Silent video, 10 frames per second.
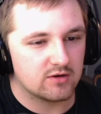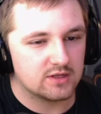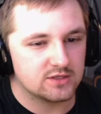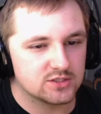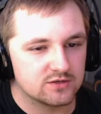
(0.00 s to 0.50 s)

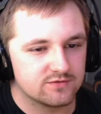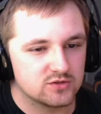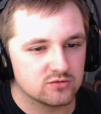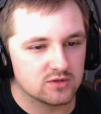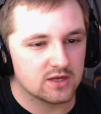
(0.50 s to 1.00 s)
each
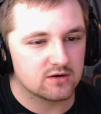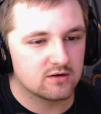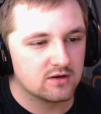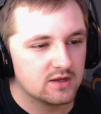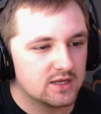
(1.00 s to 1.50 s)
individual letter
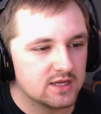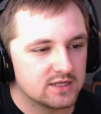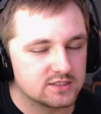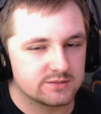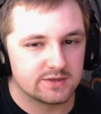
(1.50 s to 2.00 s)
and
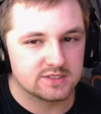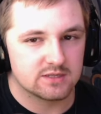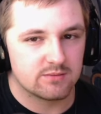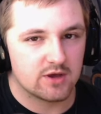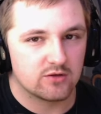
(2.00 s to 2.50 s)
space
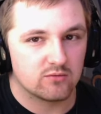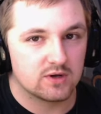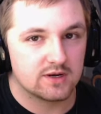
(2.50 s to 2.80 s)
them how you want.